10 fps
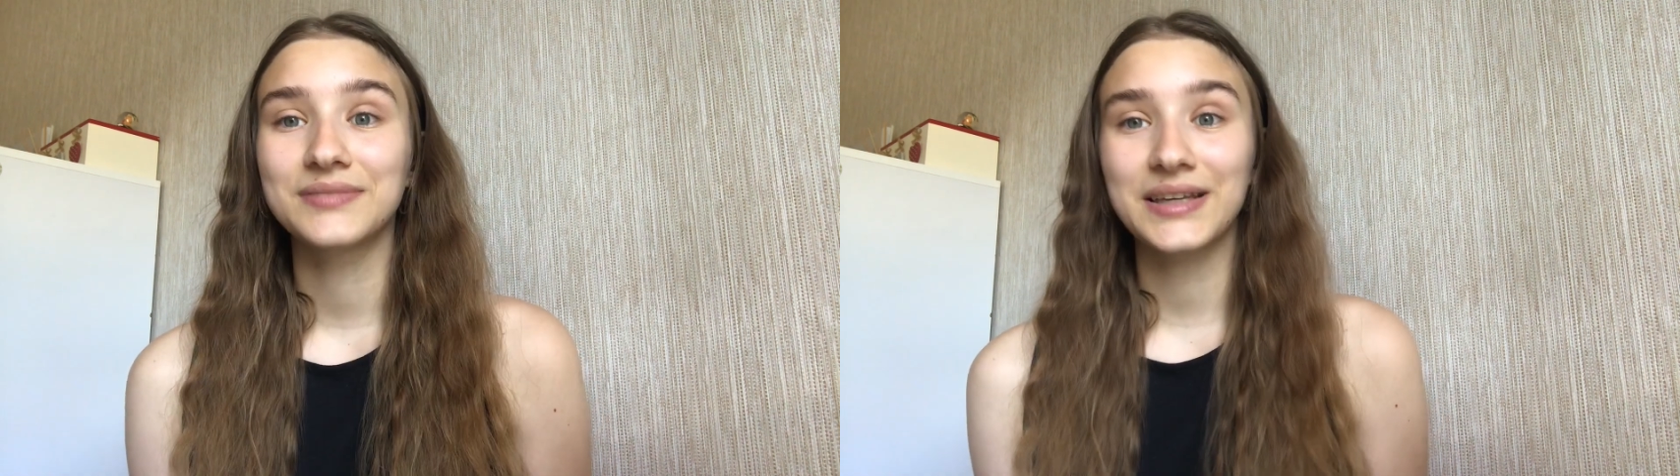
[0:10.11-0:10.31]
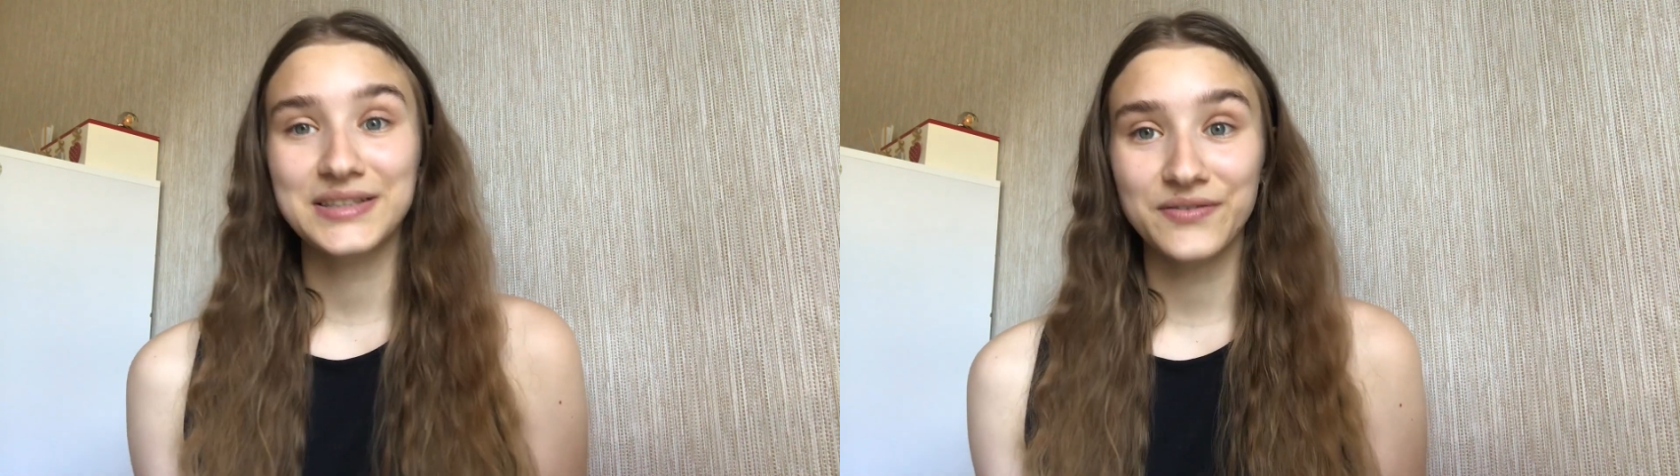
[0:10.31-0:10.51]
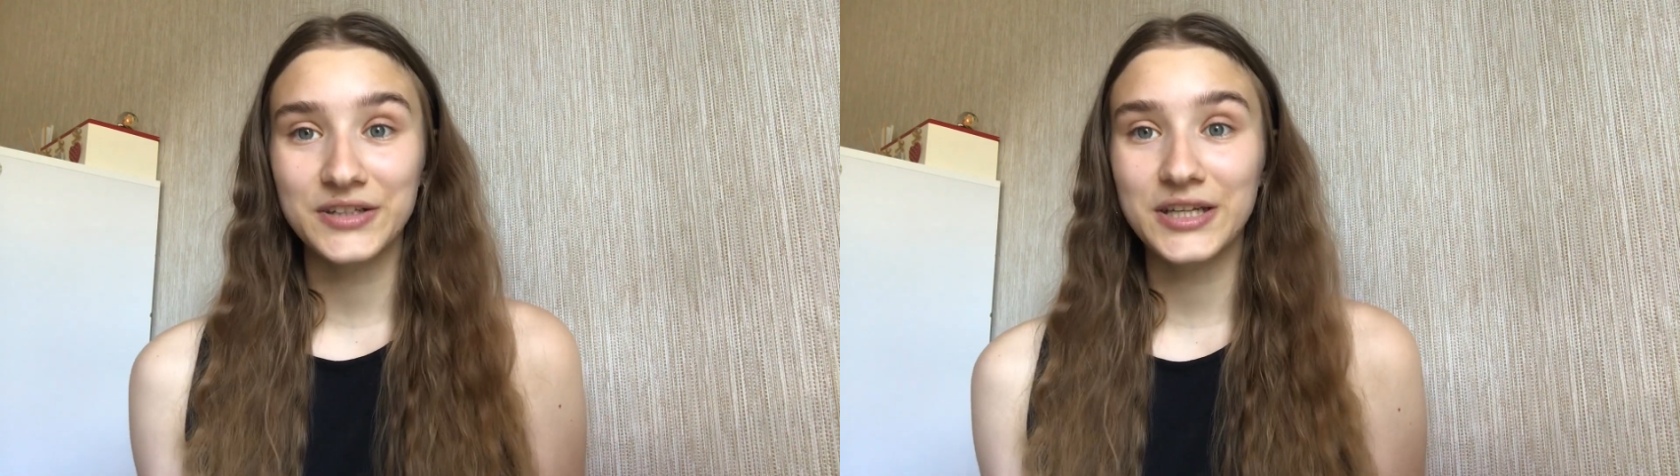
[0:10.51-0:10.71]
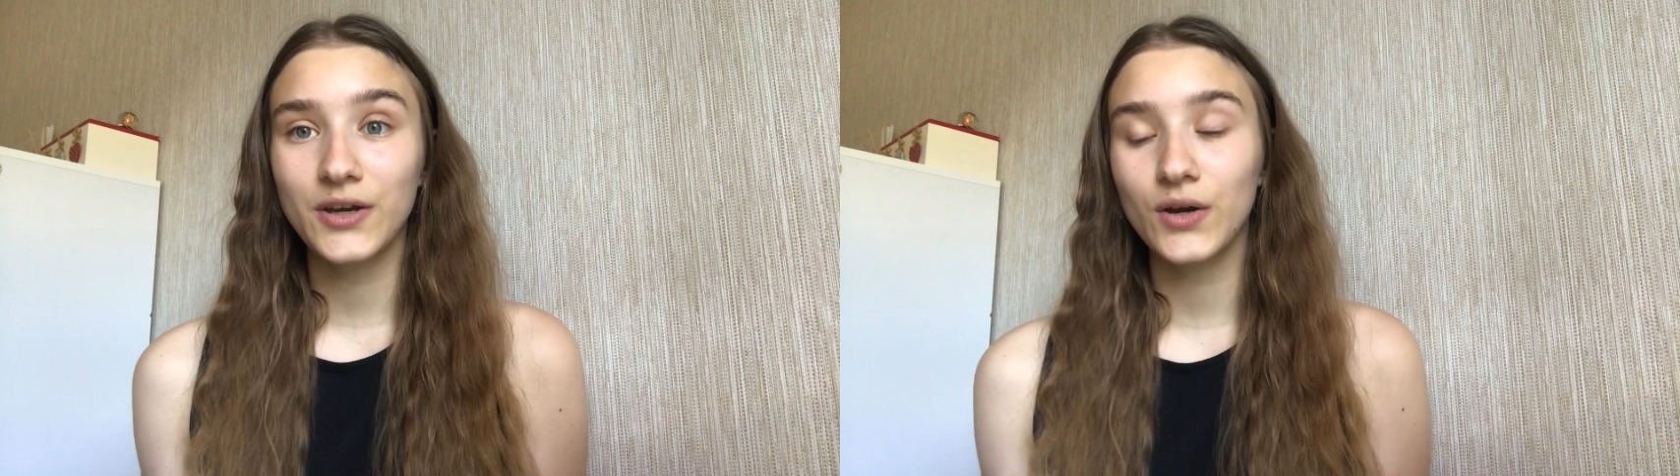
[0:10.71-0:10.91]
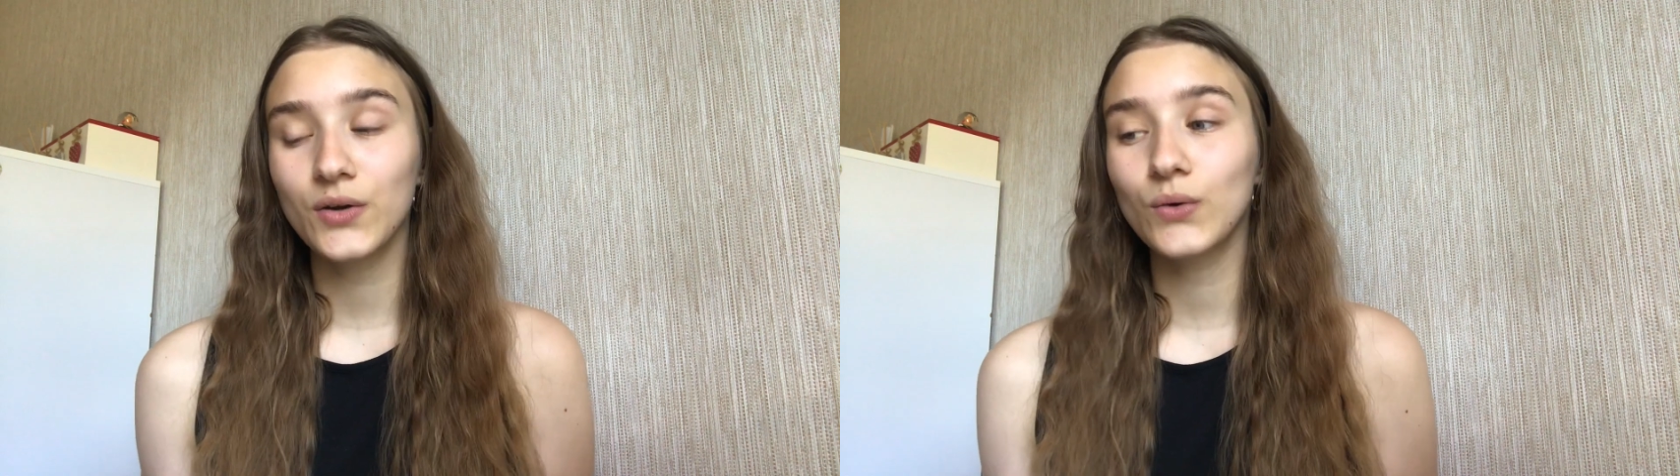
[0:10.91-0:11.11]
It's a
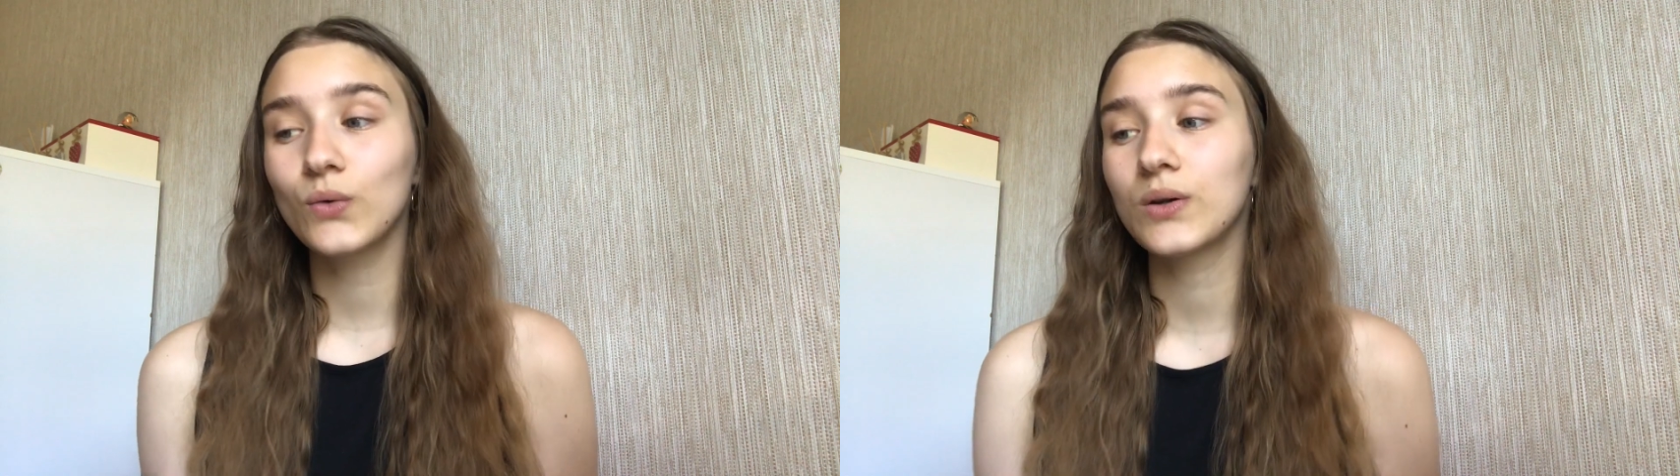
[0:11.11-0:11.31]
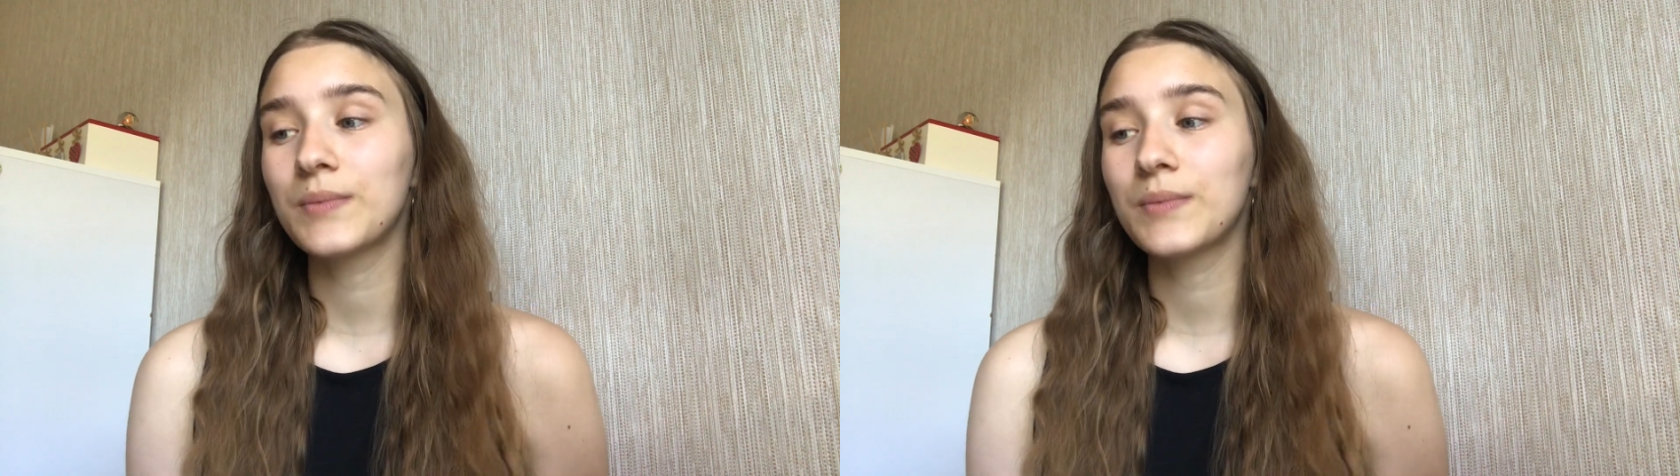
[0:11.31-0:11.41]
video all